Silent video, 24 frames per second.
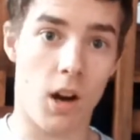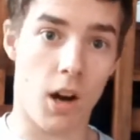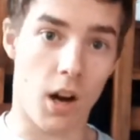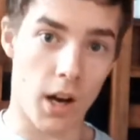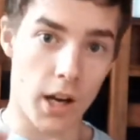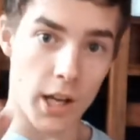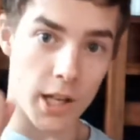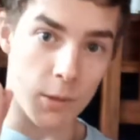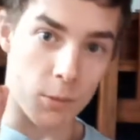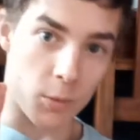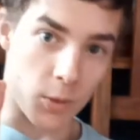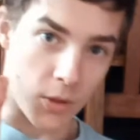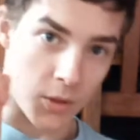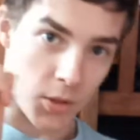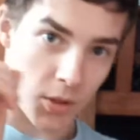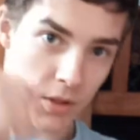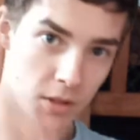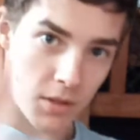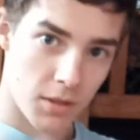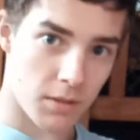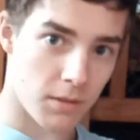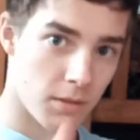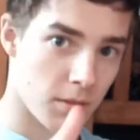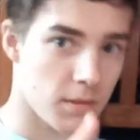I would
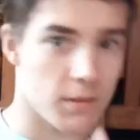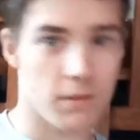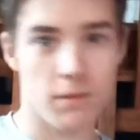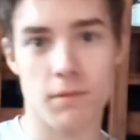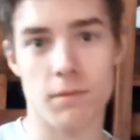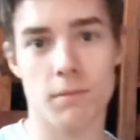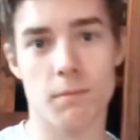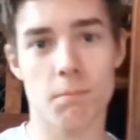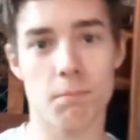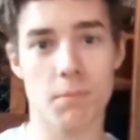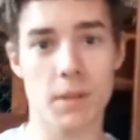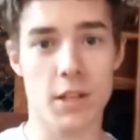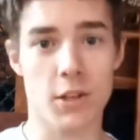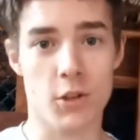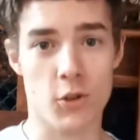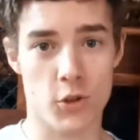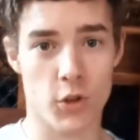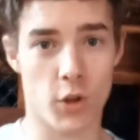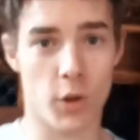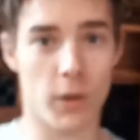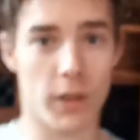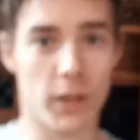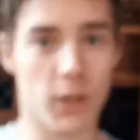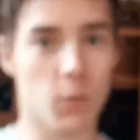be
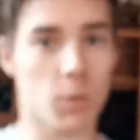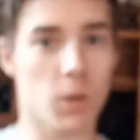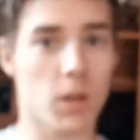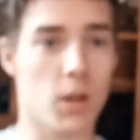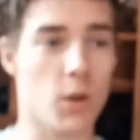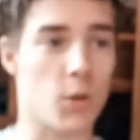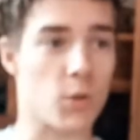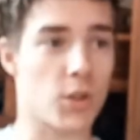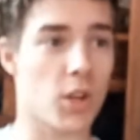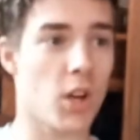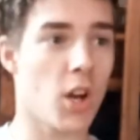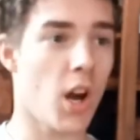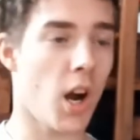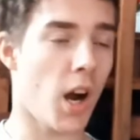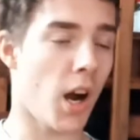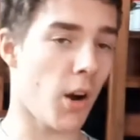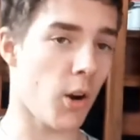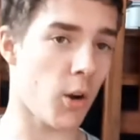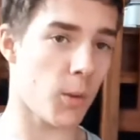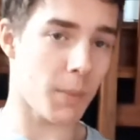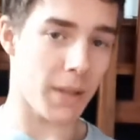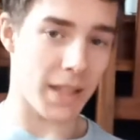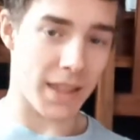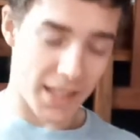controlling the world, I
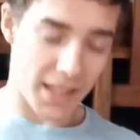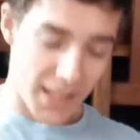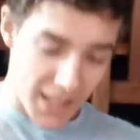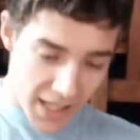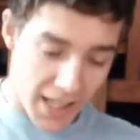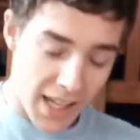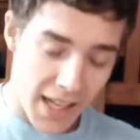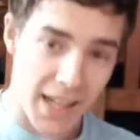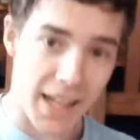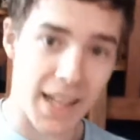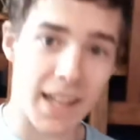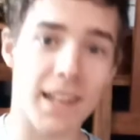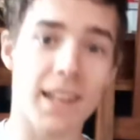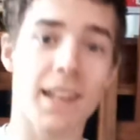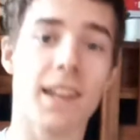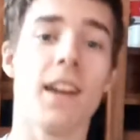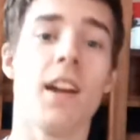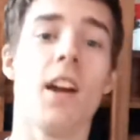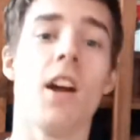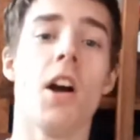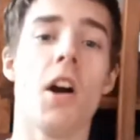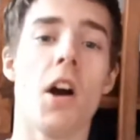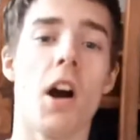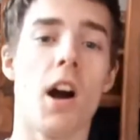would be the king,
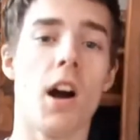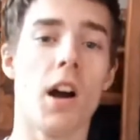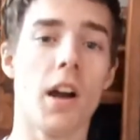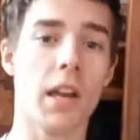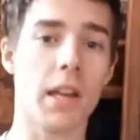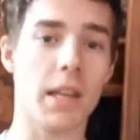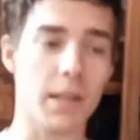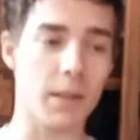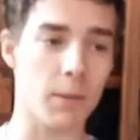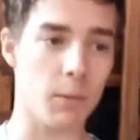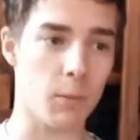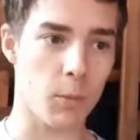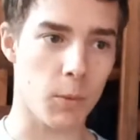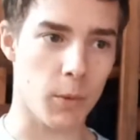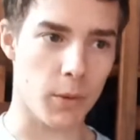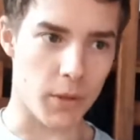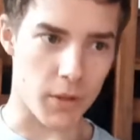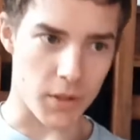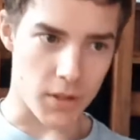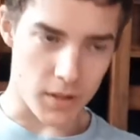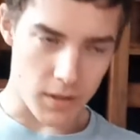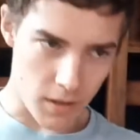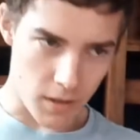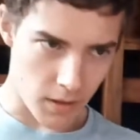I
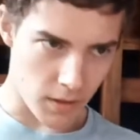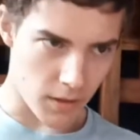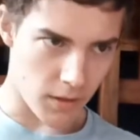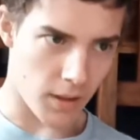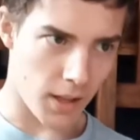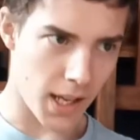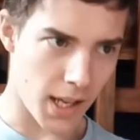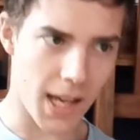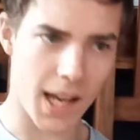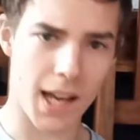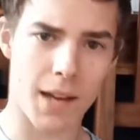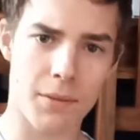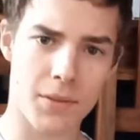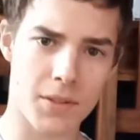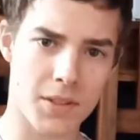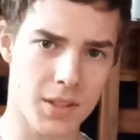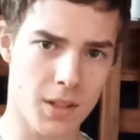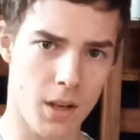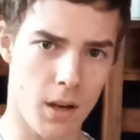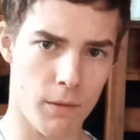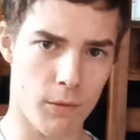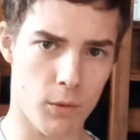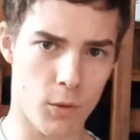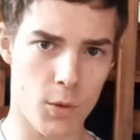would have a
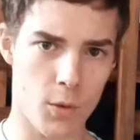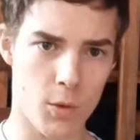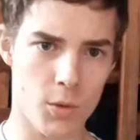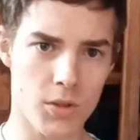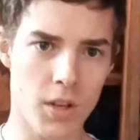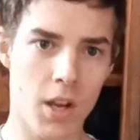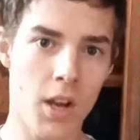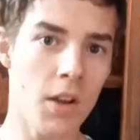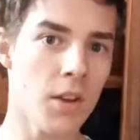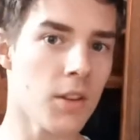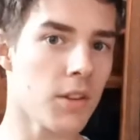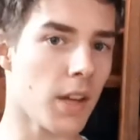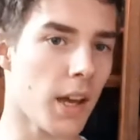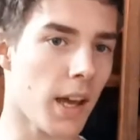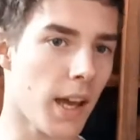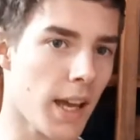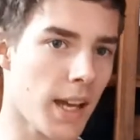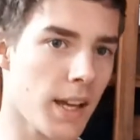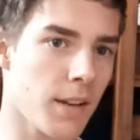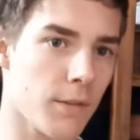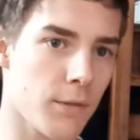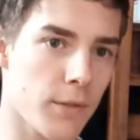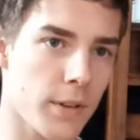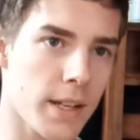set of rules that
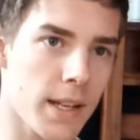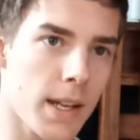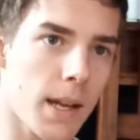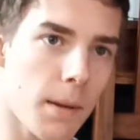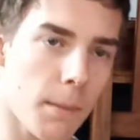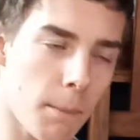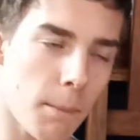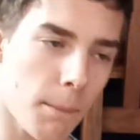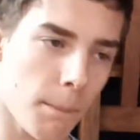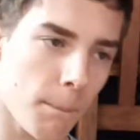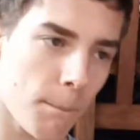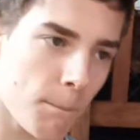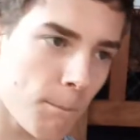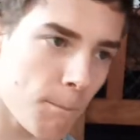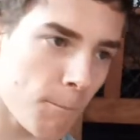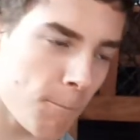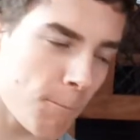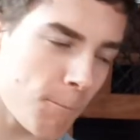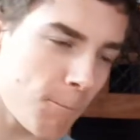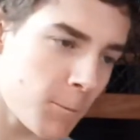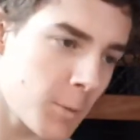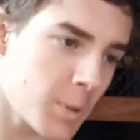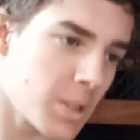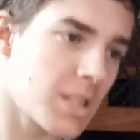every
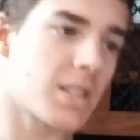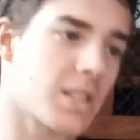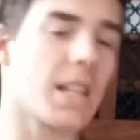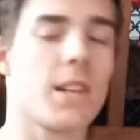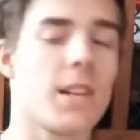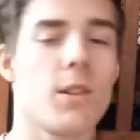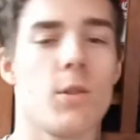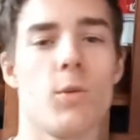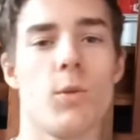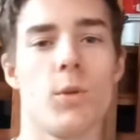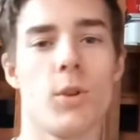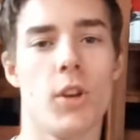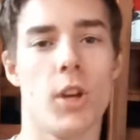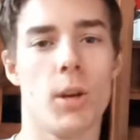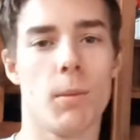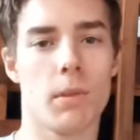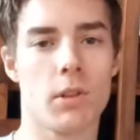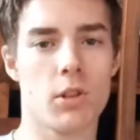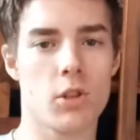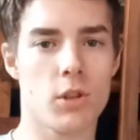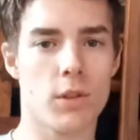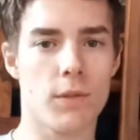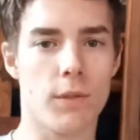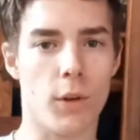single human
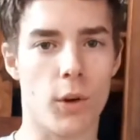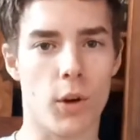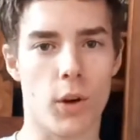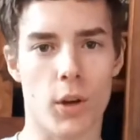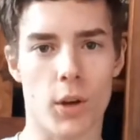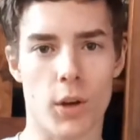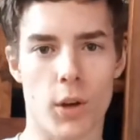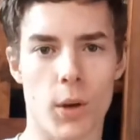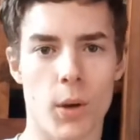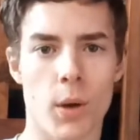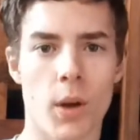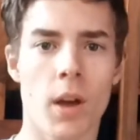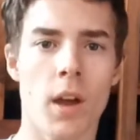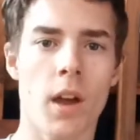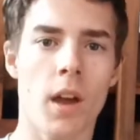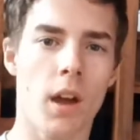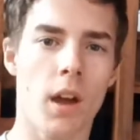should follow.